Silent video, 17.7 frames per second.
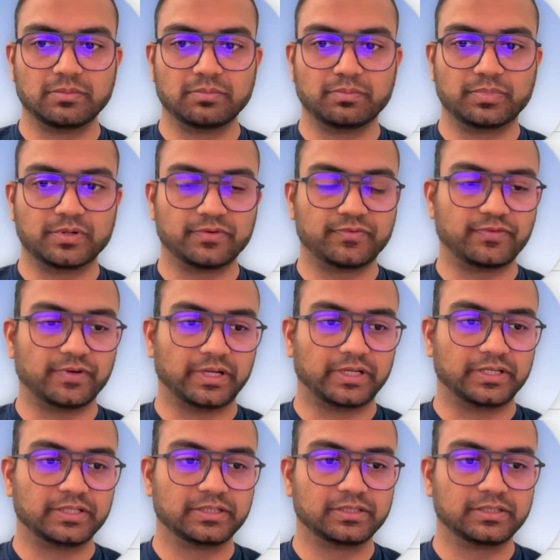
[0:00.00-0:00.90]

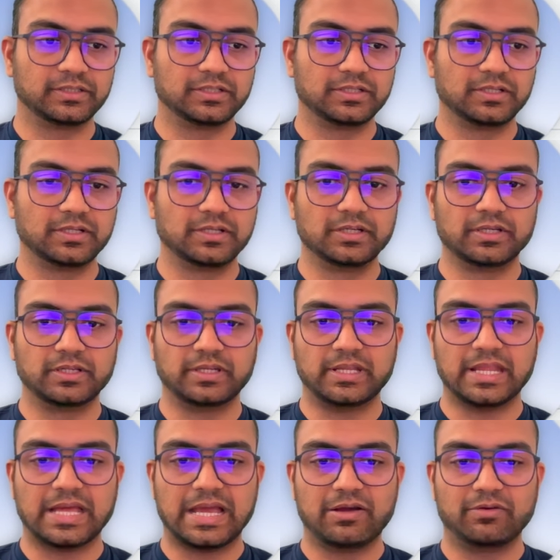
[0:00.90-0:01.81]
Perfect.
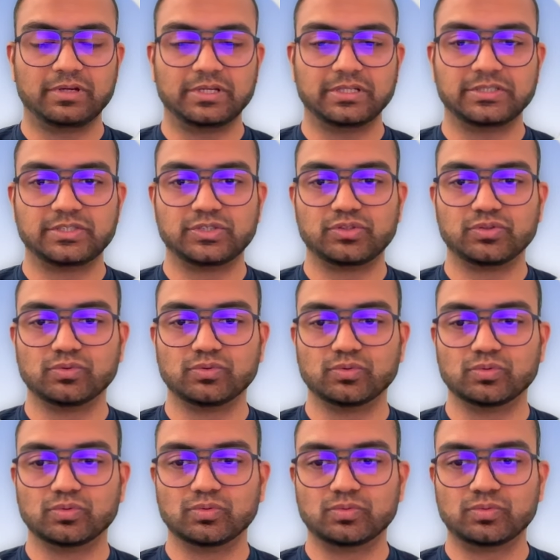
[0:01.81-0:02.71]
Now let's
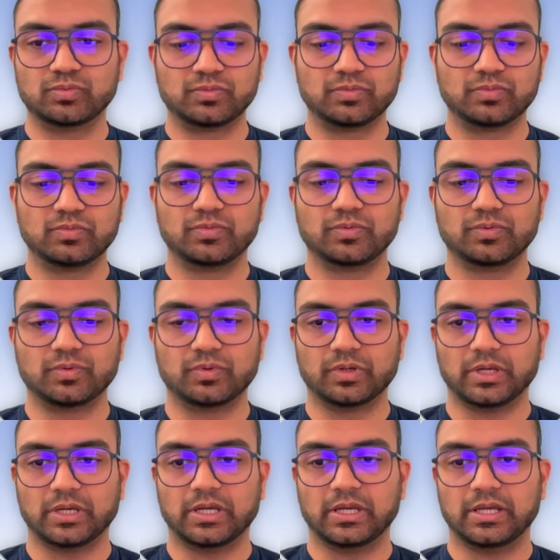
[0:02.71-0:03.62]
do
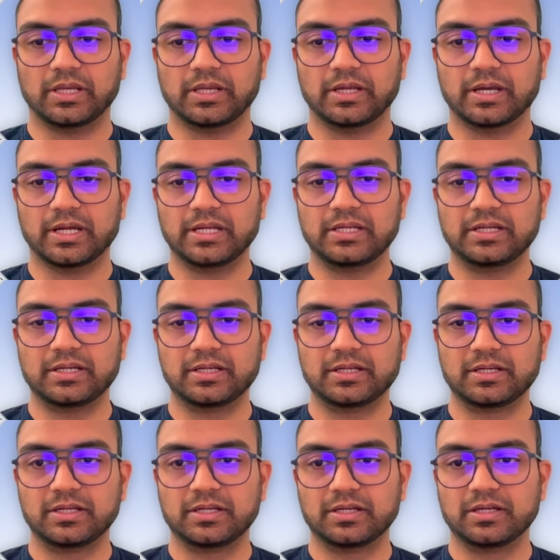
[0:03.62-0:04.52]
NI,
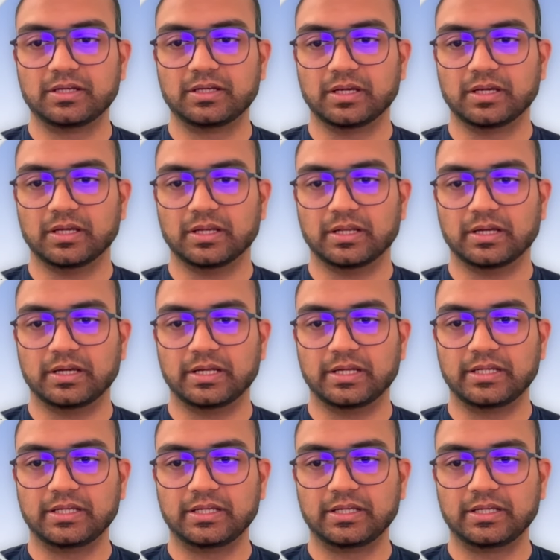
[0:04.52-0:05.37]
NI,